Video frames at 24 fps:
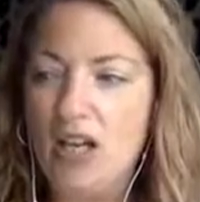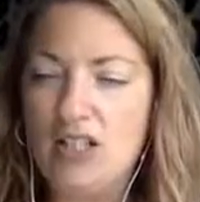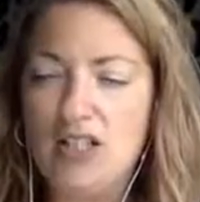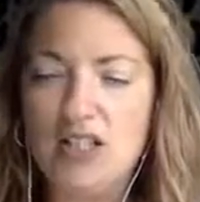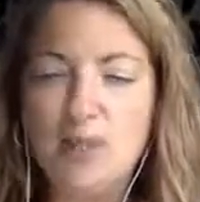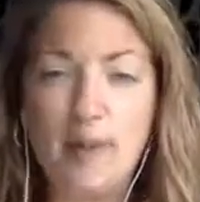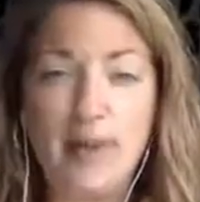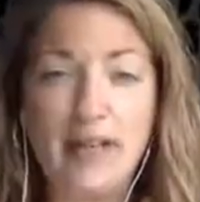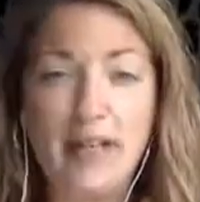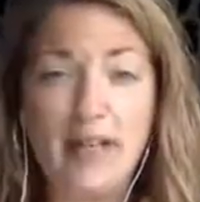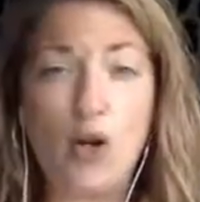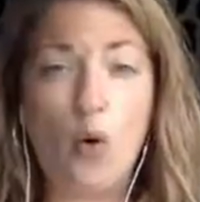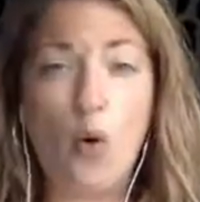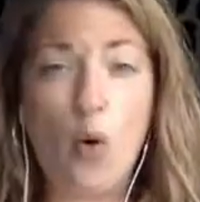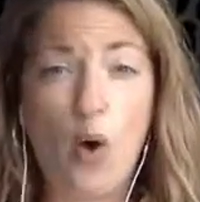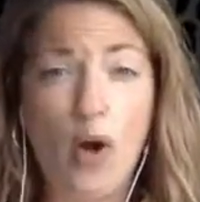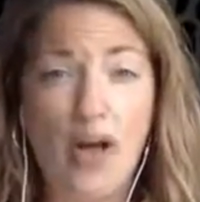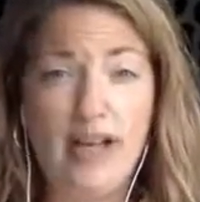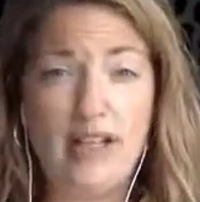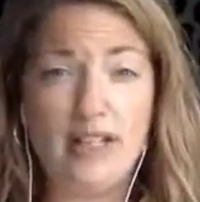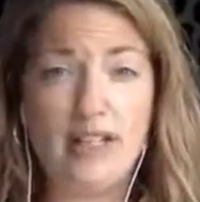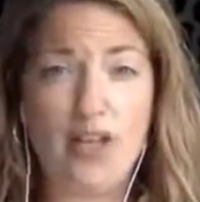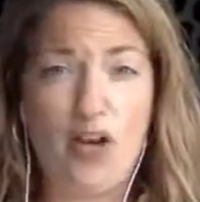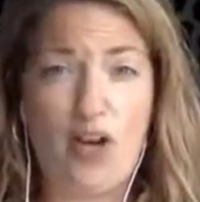spending
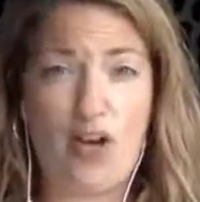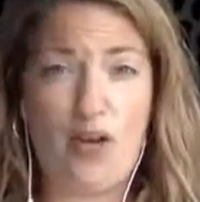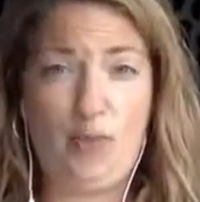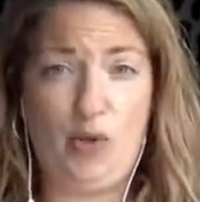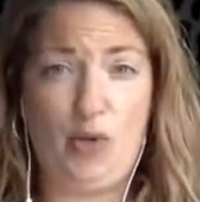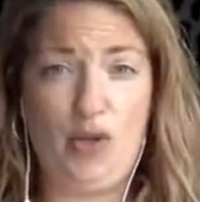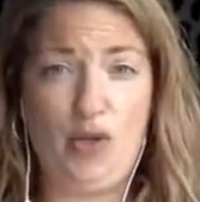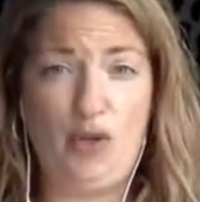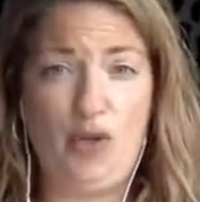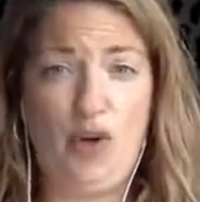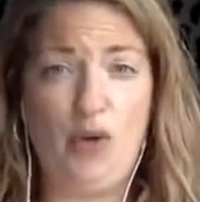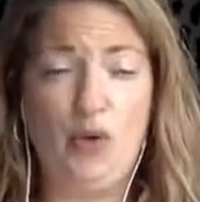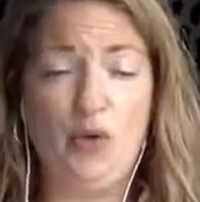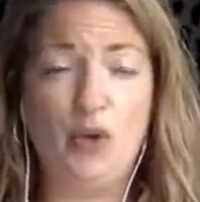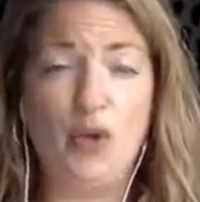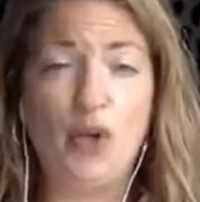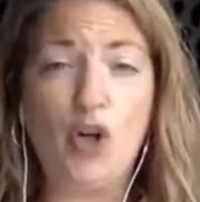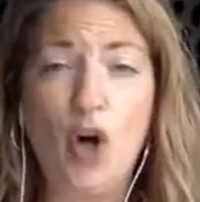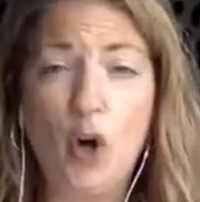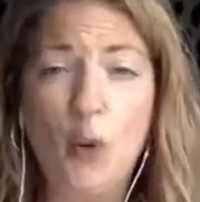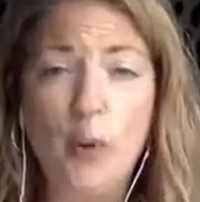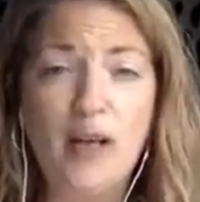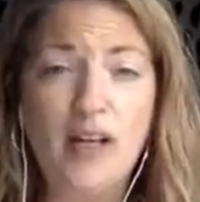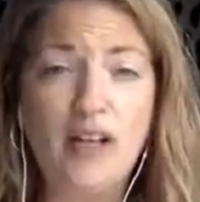quiet time on your own, or
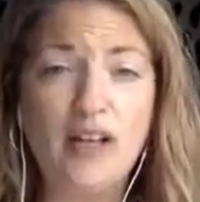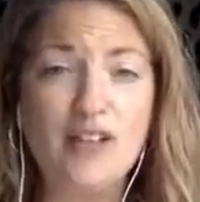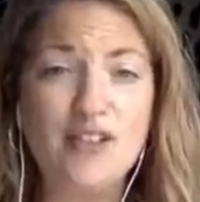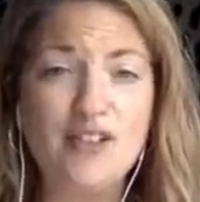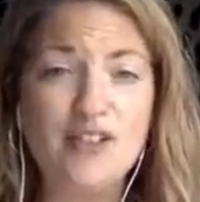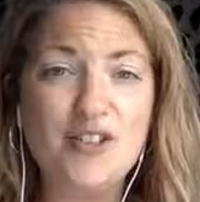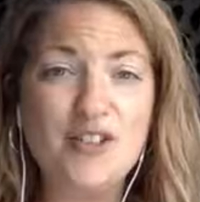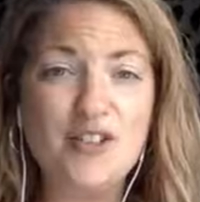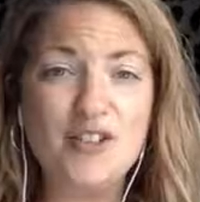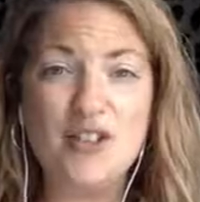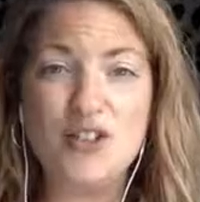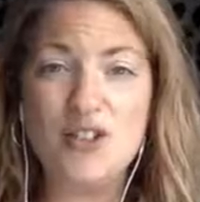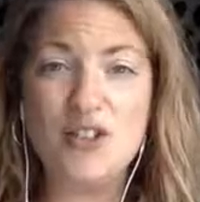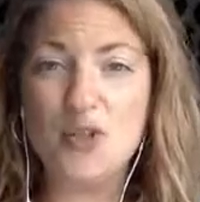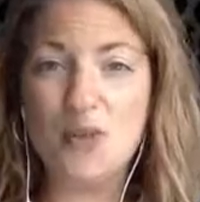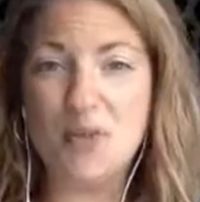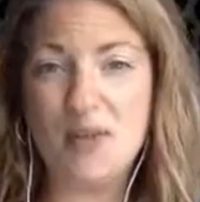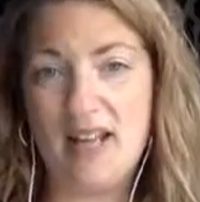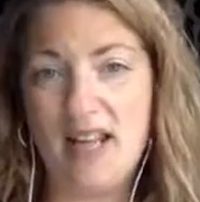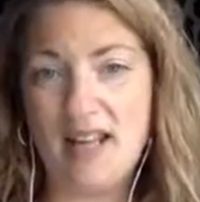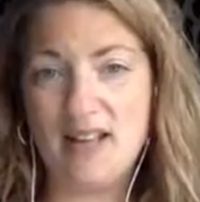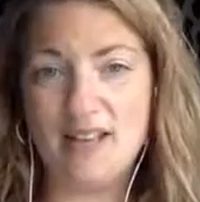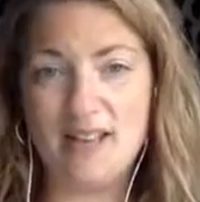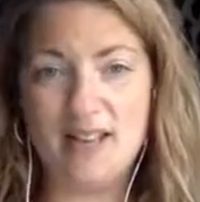
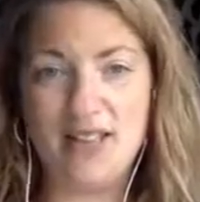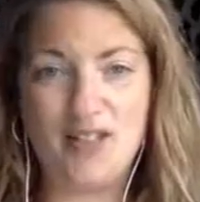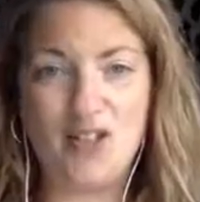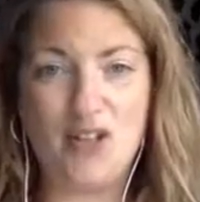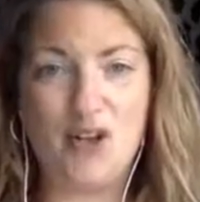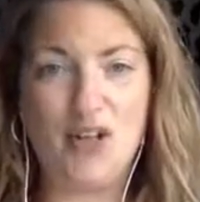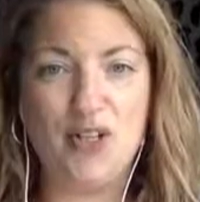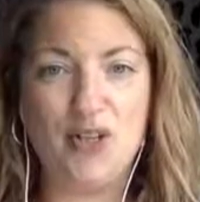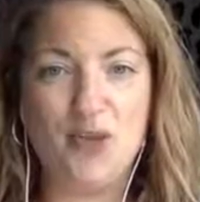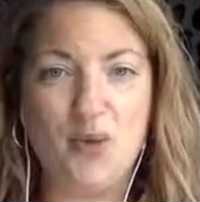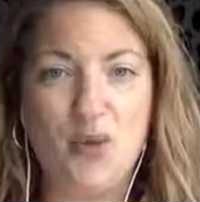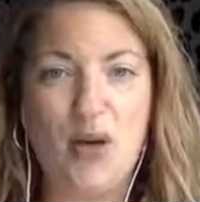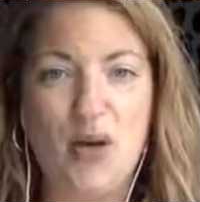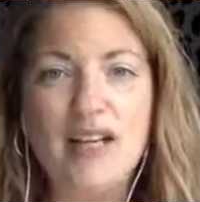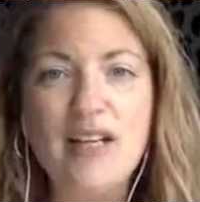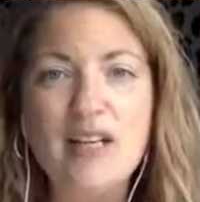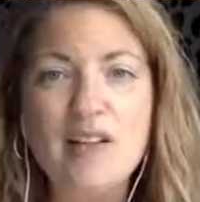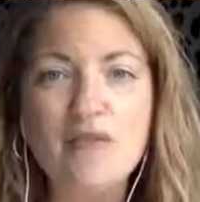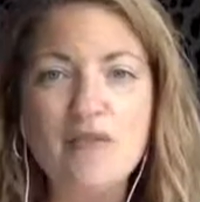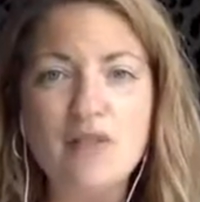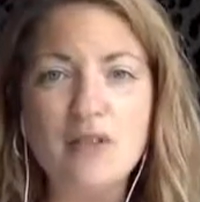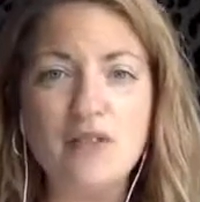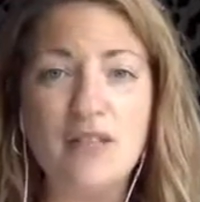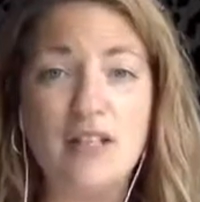doing exercise, or any
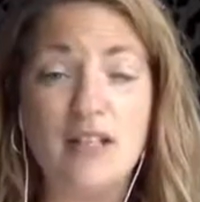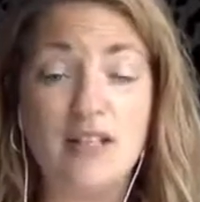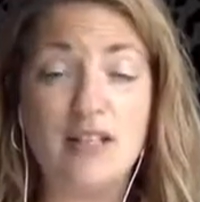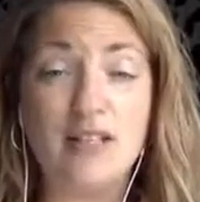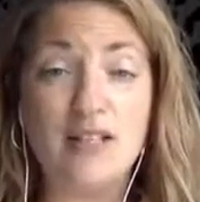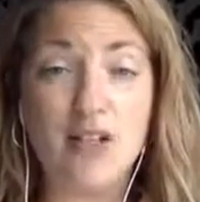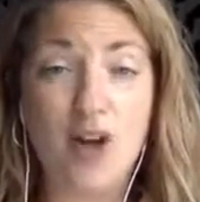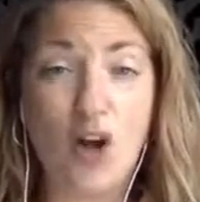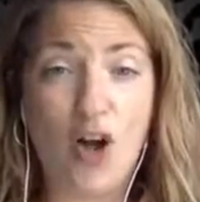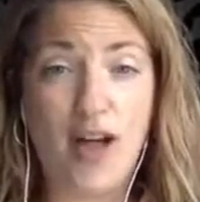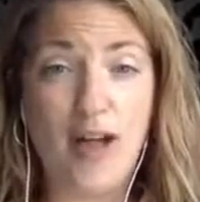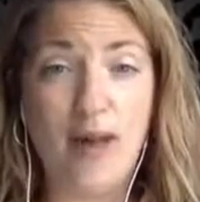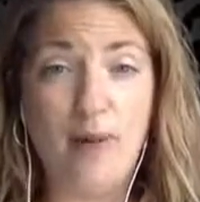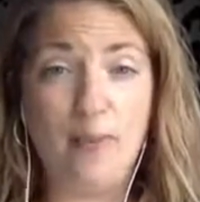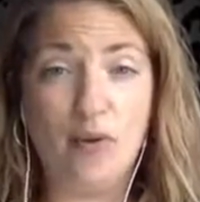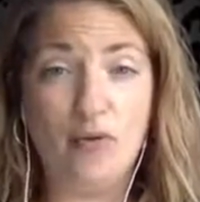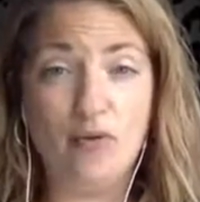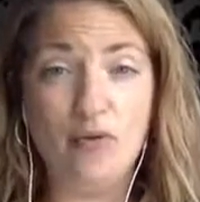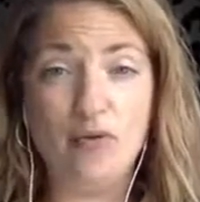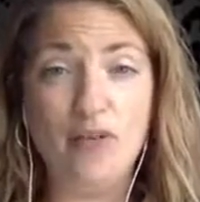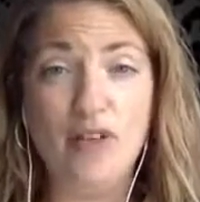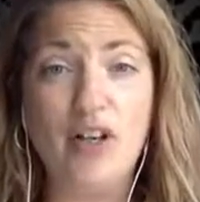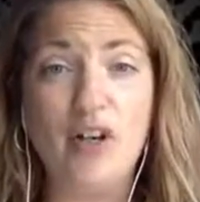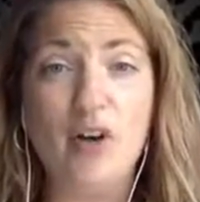of the things that I am a
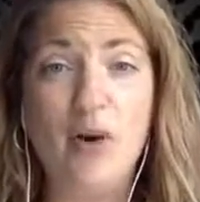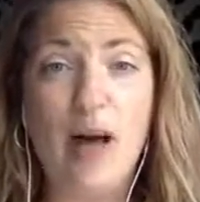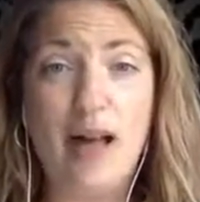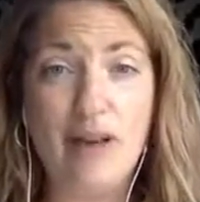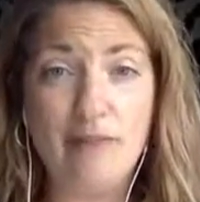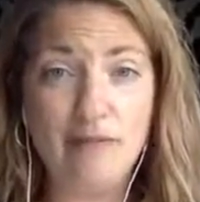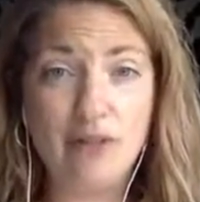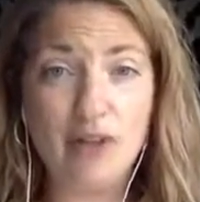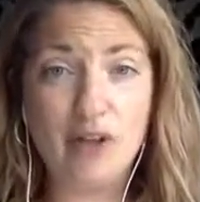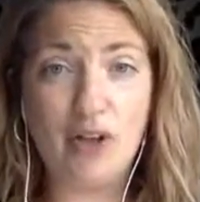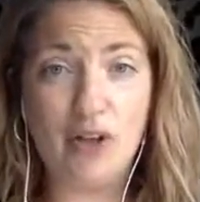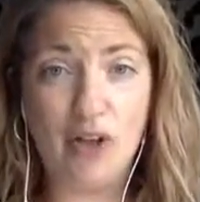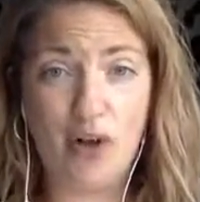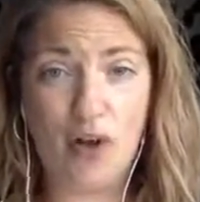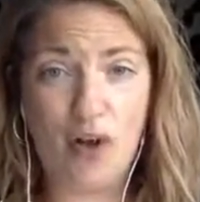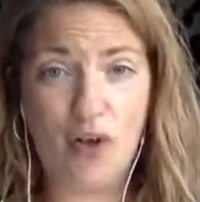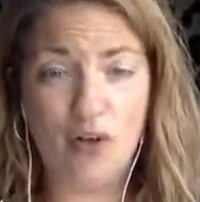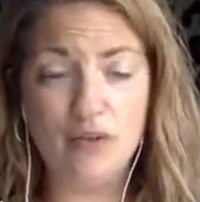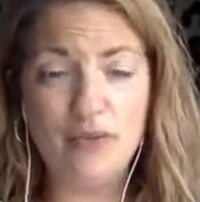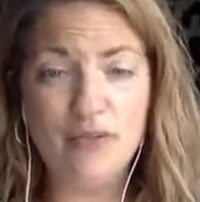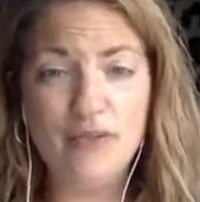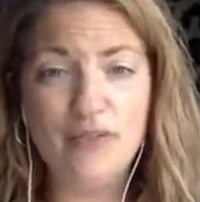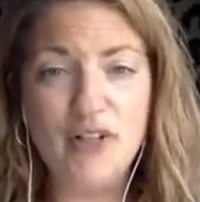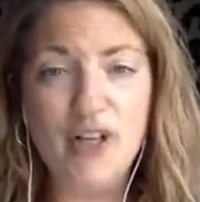real advocate
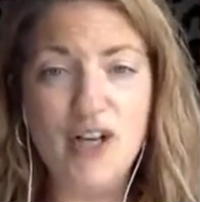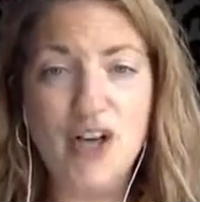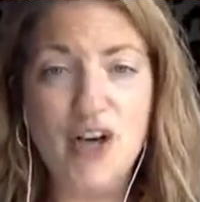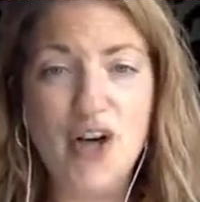of,